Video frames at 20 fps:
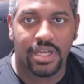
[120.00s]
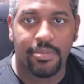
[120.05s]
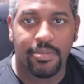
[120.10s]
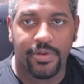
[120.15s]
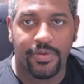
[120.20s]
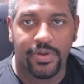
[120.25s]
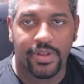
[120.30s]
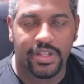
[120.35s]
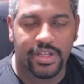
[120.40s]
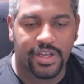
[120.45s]

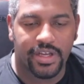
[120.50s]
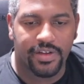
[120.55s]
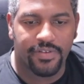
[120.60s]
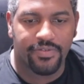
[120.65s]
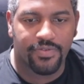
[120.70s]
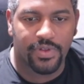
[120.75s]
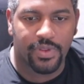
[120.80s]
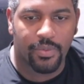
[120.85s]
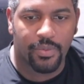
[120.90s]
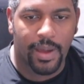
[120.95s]
really good
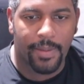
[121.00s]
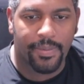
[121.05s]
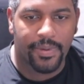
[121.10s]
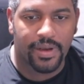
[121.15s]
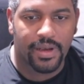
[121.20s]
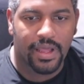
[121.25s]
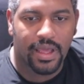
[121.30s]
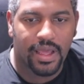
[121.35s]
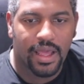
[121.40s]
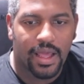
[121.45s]
for the weapon.
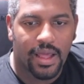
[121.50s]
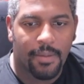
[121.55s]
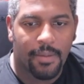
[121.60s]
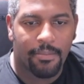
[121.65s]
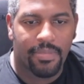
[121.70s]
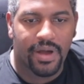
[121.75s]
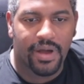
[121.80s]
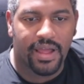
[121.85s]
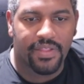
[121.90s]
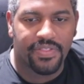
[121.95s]

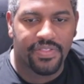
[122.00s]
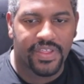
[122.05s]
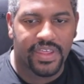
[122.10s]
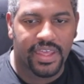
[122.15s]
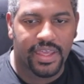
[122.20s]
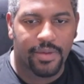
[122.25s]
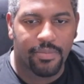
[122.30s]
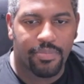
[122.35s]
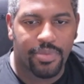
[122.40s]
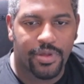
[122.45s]
But
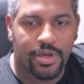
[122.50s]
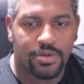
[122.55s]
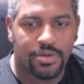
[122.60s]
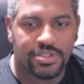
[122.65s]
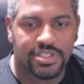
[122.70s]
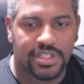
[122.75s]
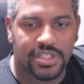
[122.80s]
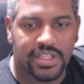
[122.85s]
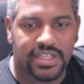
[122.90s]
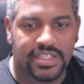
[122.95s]
the
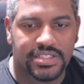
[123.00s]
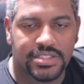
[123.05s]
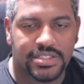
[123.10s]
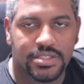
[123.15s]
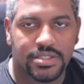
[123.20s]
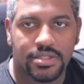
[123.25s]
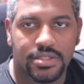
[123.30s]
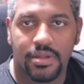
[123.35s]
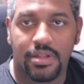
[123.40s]
Pugilist,